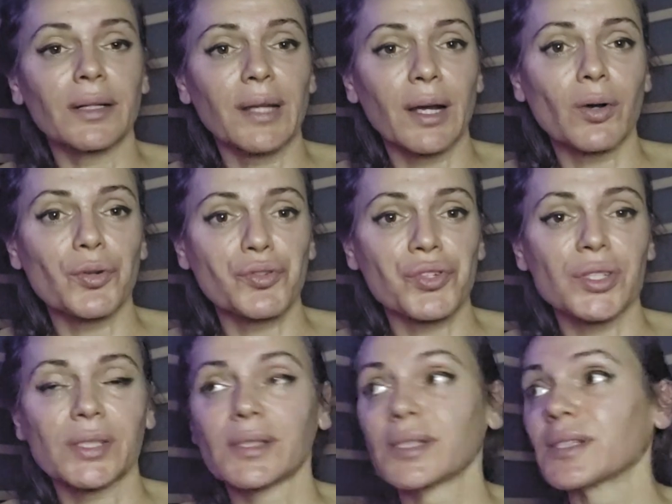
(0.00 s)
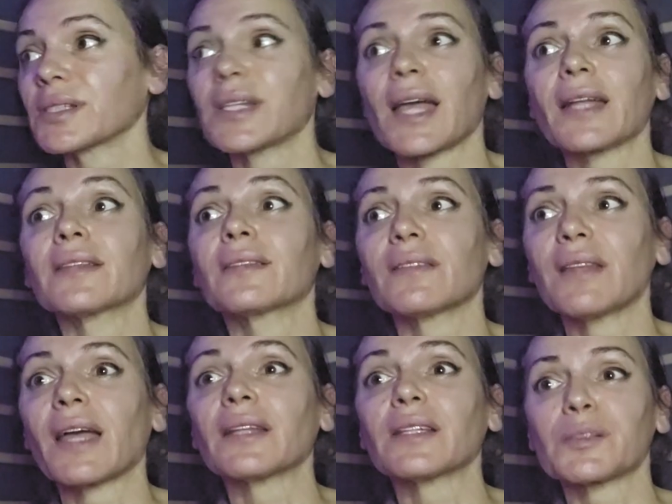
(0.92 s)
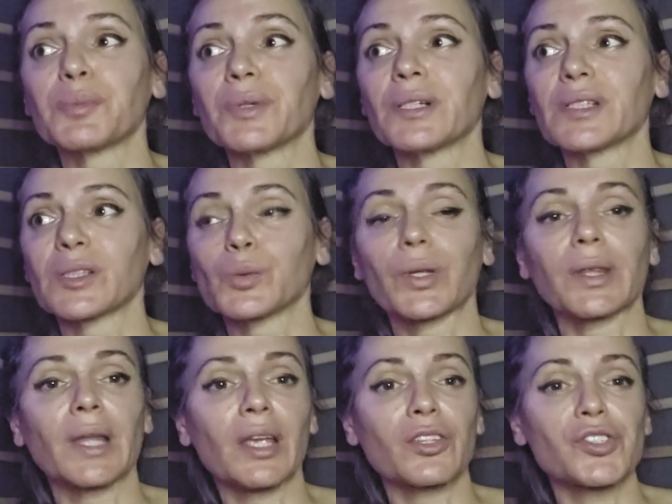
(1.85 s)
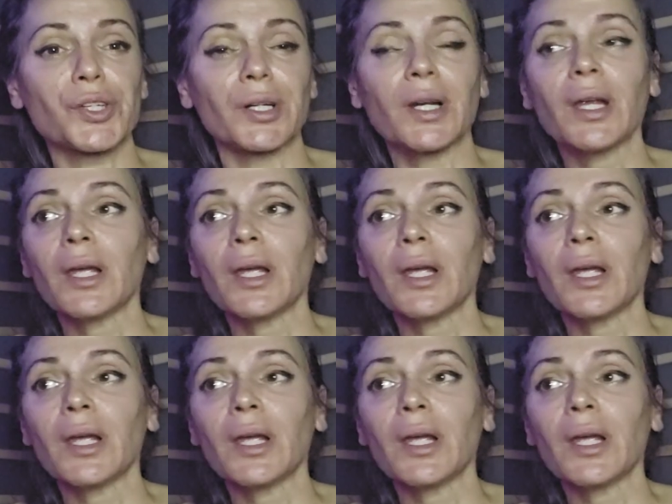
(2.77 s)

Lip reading: that consciousness, that experience with nature.